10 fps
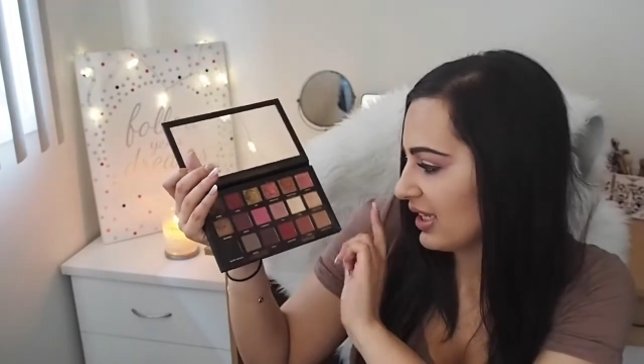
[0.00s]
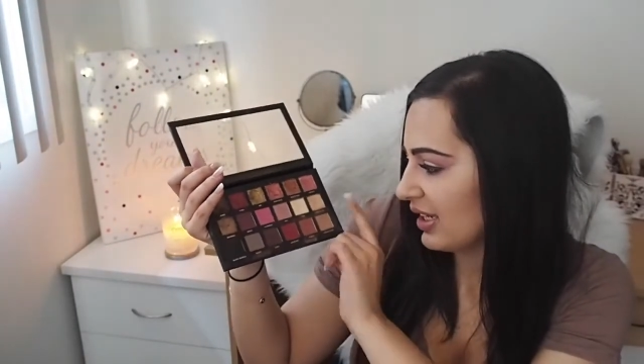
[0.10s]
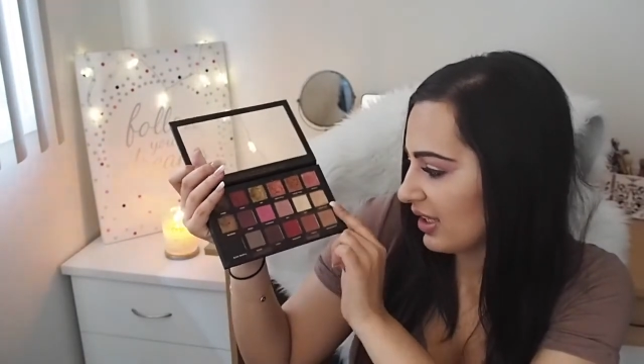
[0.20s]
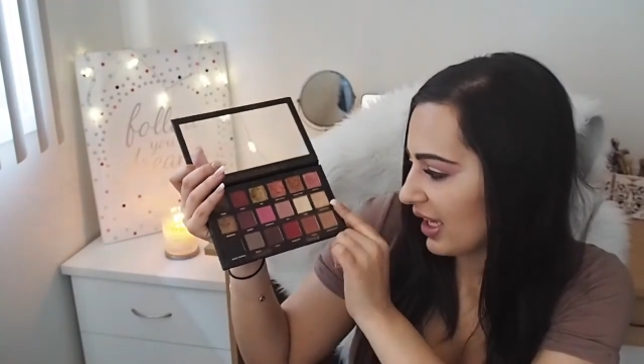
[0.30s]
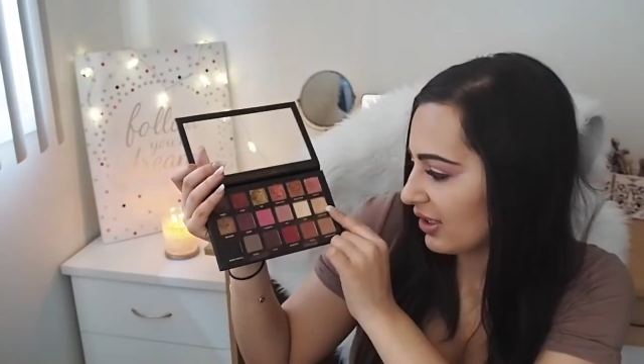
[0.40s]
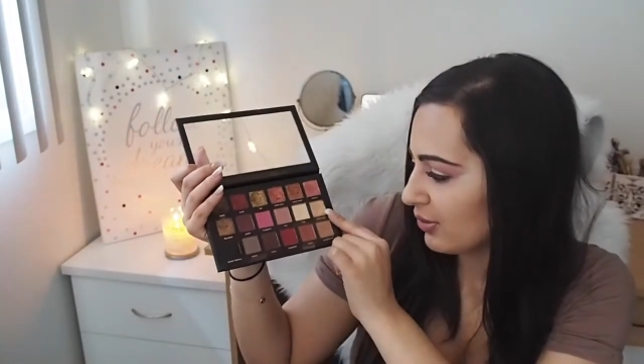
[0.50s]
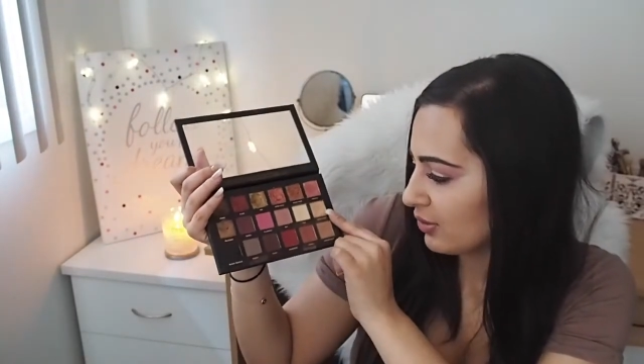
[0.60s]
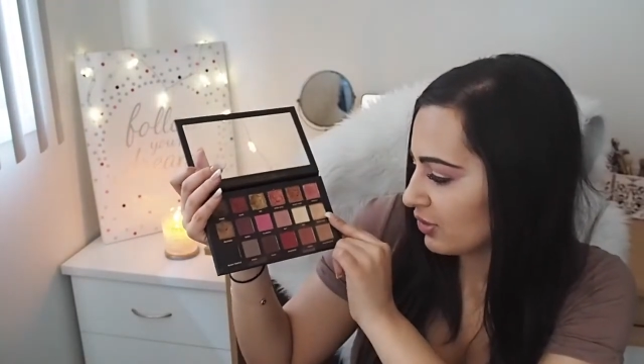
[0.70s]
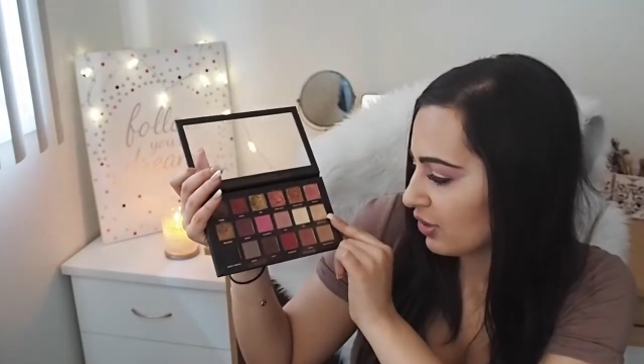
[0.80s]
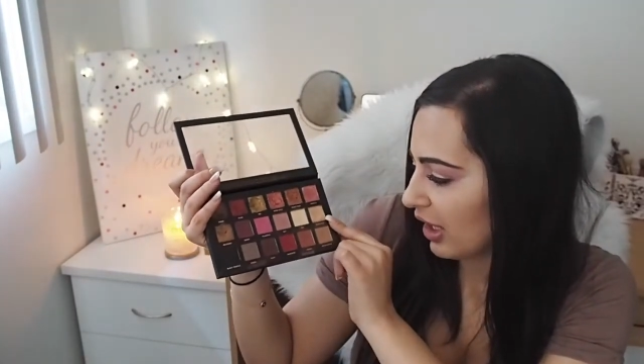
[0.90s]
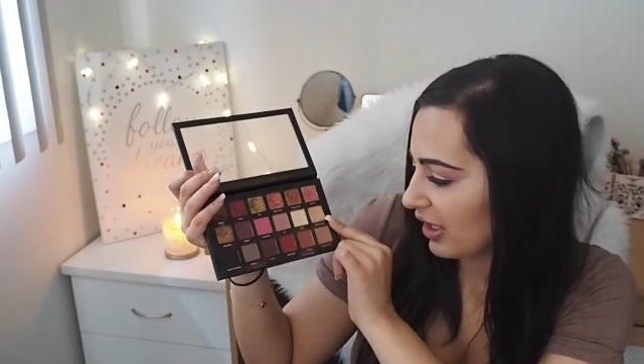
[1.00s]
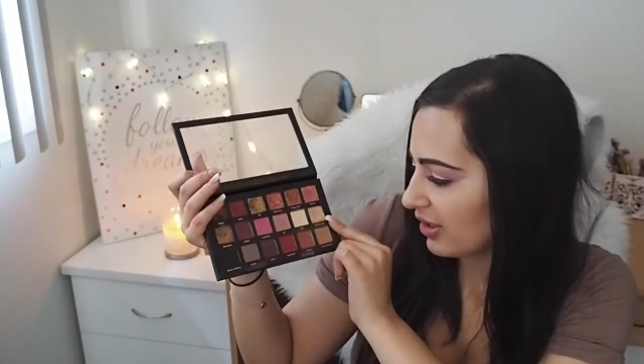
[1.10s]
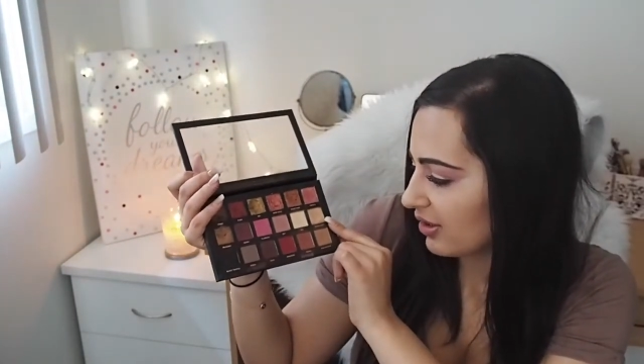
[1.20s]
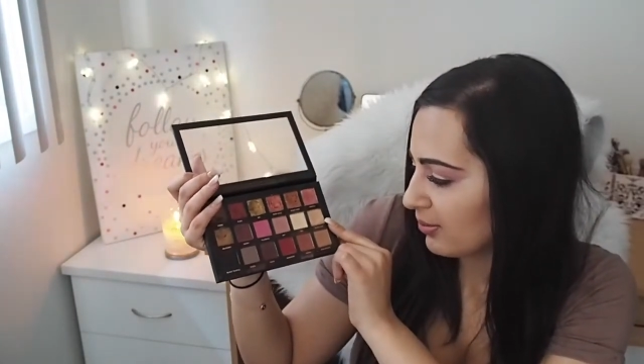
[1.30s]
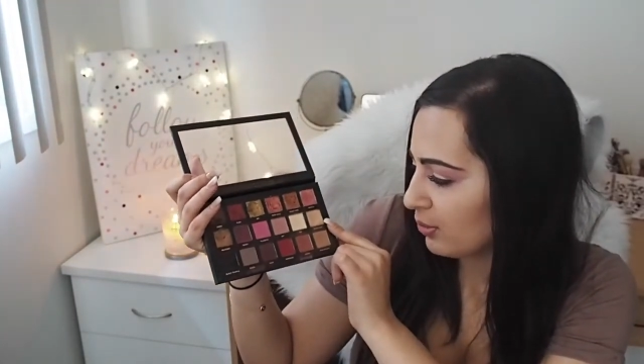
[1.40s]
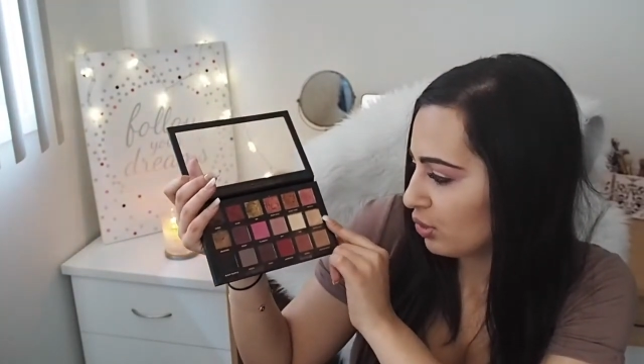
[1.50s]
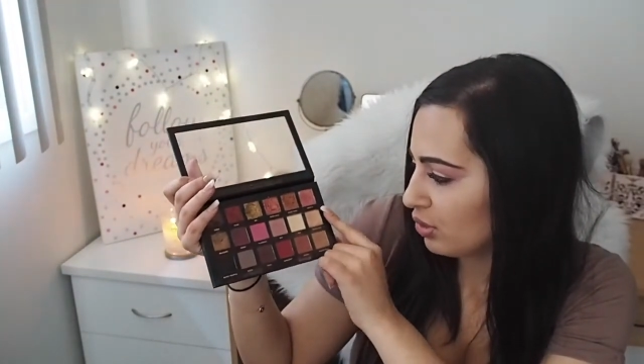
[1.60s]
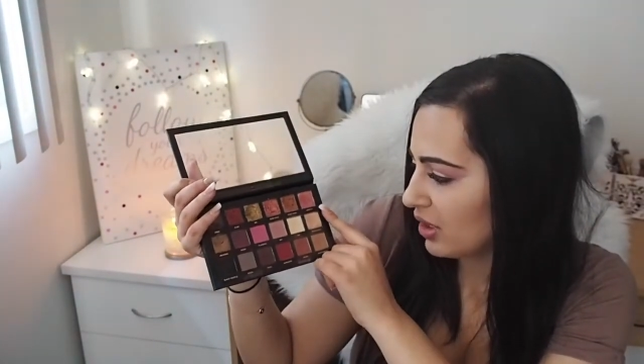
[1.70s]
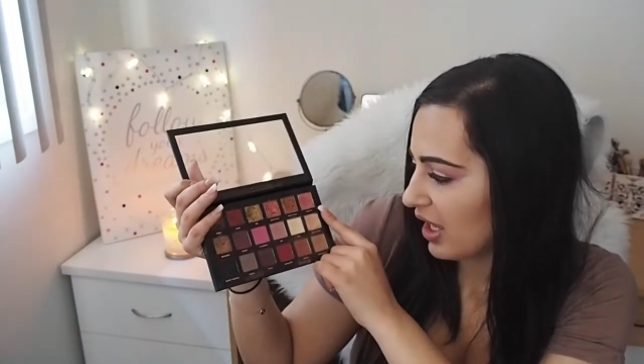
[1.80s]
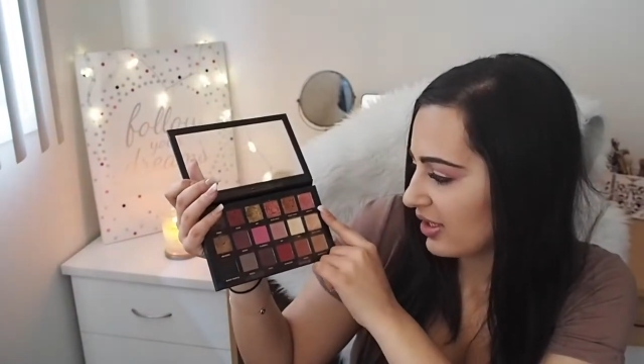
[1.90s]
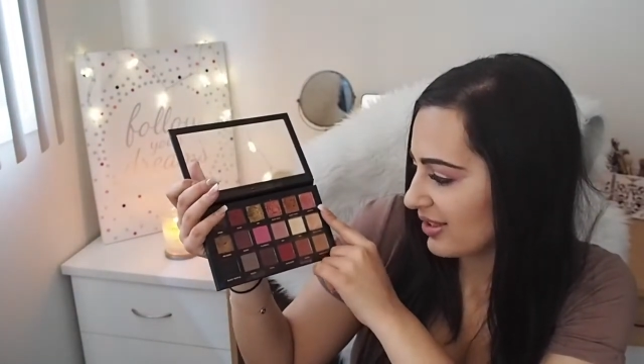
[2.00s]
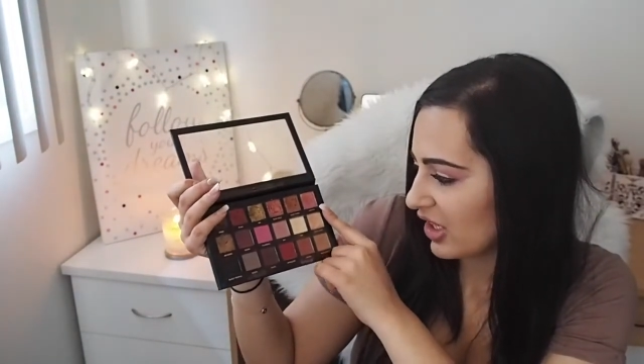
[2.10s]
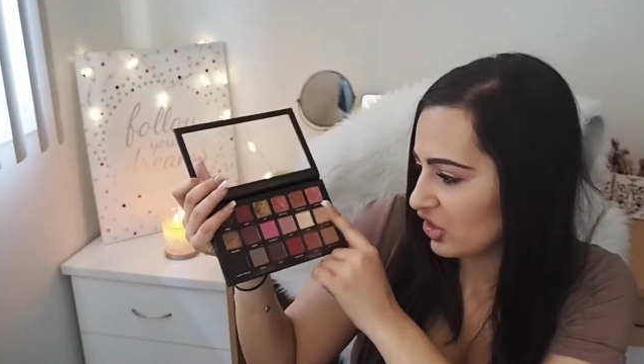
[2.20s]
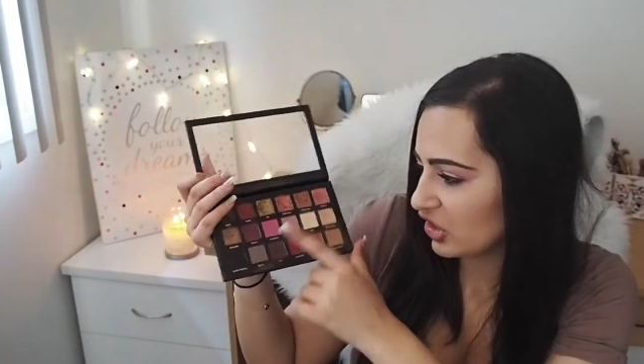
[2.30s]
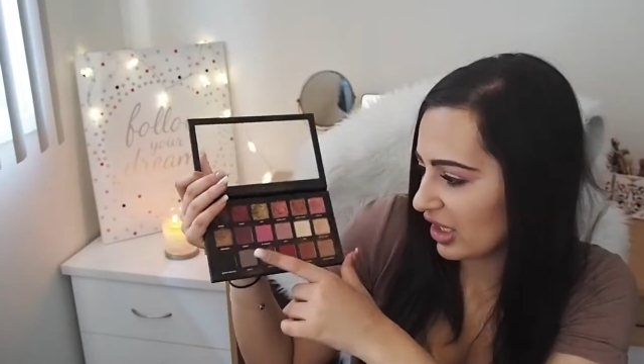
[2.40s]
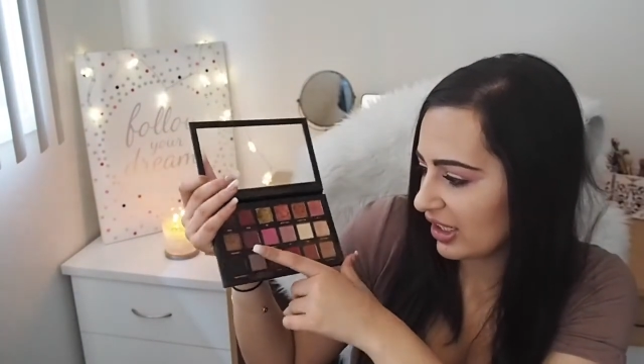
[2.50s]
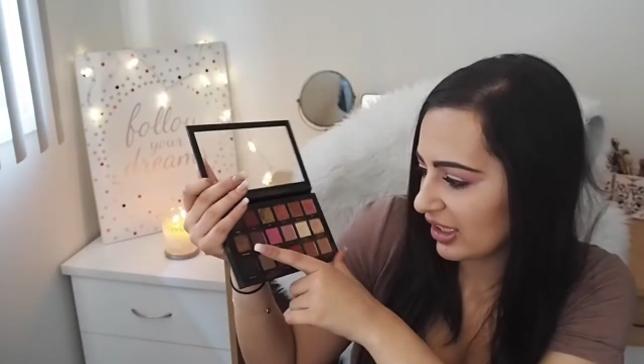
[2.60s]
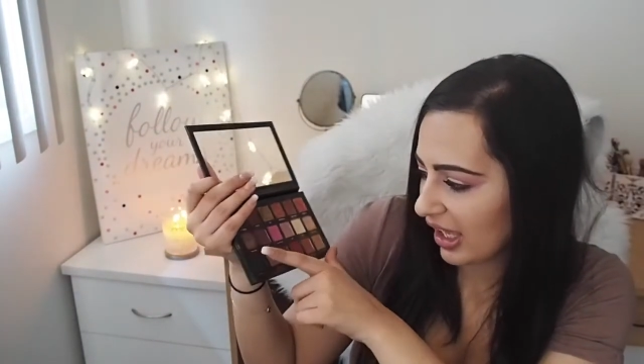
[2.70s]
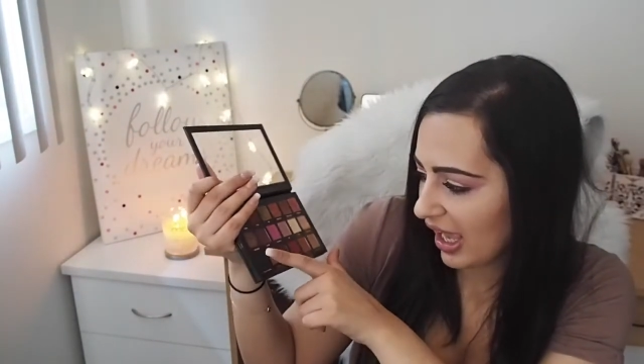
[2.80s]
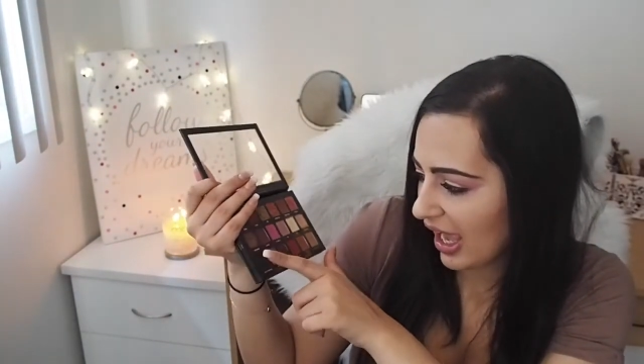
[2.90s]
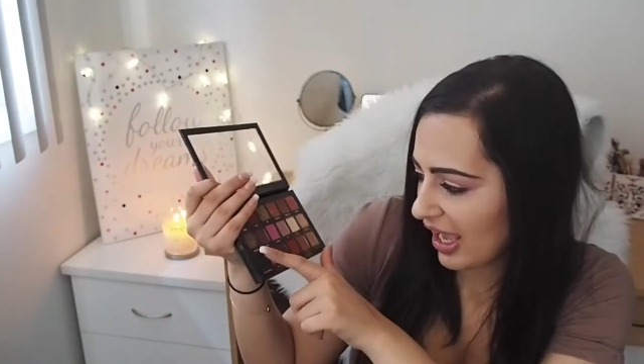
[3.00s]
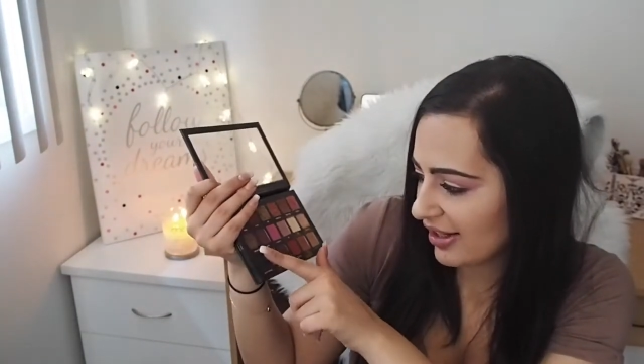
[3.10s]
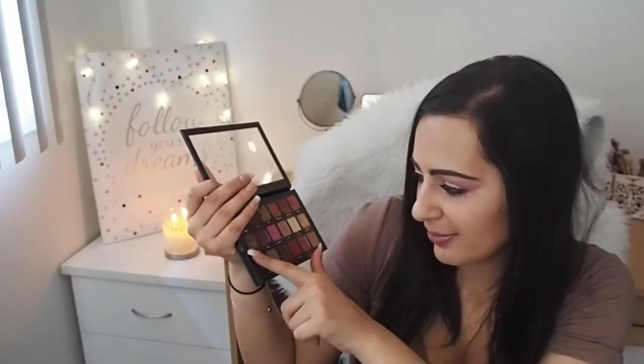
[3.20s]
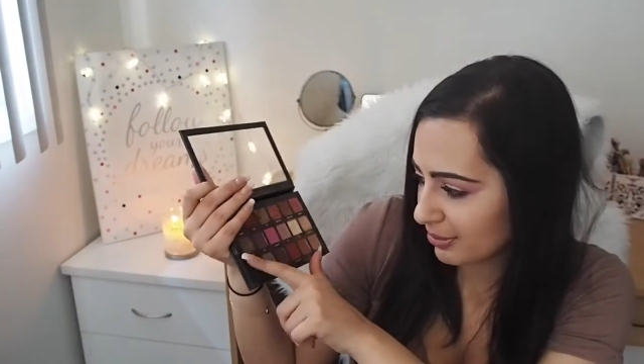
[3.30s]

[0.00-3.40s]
and like also like Moondust, Angelic, and